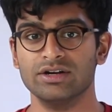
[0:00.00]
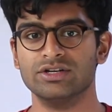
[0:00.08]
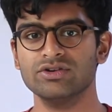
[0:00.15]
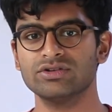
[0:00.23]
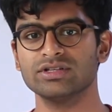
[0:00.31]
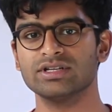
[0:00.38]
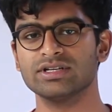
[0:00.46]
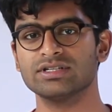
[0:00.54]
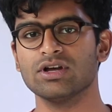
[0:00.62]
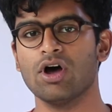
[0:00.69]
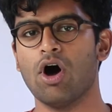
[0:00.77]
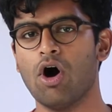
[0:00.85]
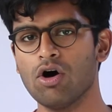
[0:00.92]
Due to
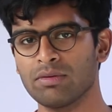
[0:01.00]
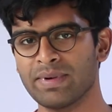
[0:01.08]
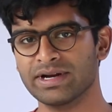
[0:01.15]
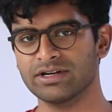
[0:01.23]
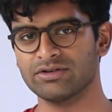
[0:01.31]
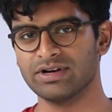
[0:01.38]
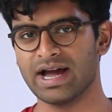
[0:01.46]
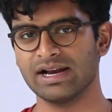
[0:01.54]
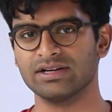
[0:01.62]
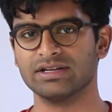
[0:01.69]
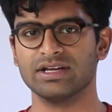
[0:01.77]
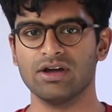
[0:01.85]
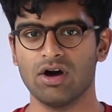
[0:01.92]
this, augmented
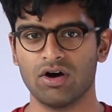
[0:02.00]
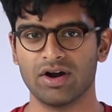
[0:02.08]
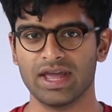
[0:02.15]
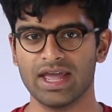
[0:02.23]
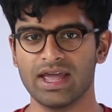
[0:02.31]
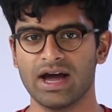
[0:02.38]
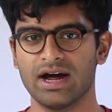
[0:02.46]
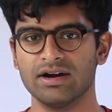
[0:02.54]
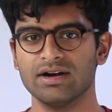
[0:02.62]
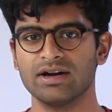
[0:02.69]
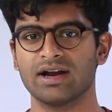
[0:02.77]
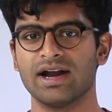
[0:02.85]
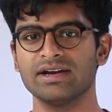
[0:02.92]
reality, or AR,
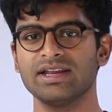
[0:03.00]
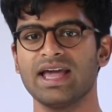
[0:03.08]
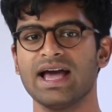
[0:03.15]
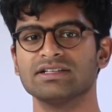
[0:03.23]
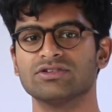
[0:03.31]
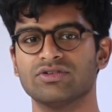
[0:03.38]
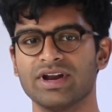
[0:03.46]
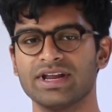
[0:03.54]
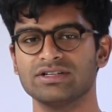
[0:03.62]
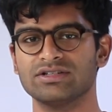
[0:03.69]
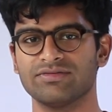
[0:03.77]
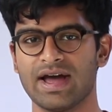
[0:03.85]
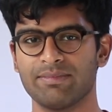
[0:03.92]
currently has a
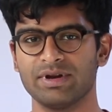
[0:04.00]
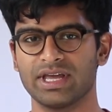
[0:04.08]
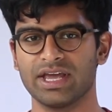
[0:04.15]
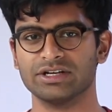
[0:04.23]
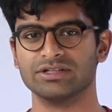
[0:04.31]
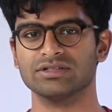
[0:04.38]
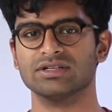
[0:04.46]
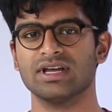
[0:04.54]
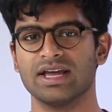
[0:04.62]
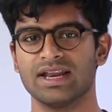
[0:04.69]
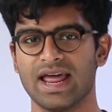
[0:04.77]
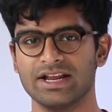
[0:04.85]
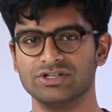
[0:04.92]
range of applications
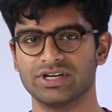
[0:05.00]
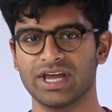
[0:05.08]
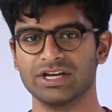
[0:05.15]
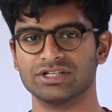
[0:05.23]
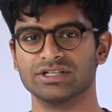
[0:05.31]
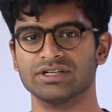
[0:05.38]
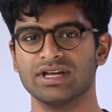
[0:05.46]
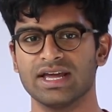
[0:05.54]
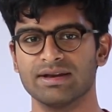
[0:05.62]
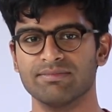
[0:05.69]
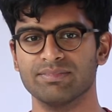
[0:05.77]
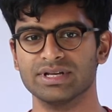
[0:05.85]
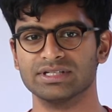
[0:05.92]
in education,
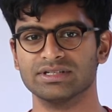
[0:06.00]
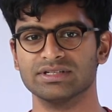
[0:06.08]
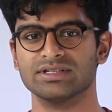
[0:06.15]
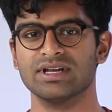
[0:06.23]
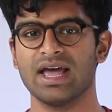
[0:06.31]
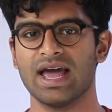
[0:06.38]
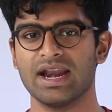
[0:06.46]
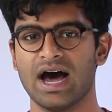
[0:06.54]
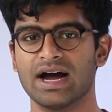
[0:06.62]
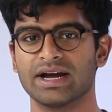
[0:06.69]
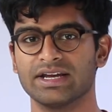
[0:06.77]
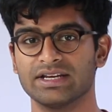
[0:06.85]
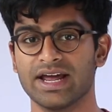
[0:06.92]
in business, and
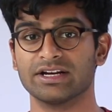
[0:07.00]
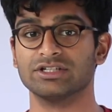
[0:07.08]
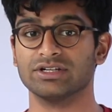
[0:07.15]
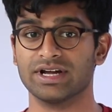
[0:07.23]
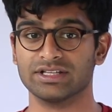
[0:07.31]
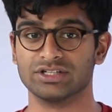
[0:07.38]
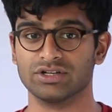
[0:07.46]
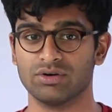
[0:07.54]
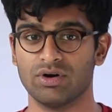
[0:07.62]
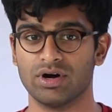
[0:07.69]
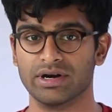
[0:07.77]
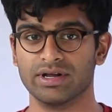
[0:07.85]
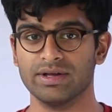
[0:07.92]
architecture, and so
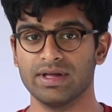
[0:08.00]
on.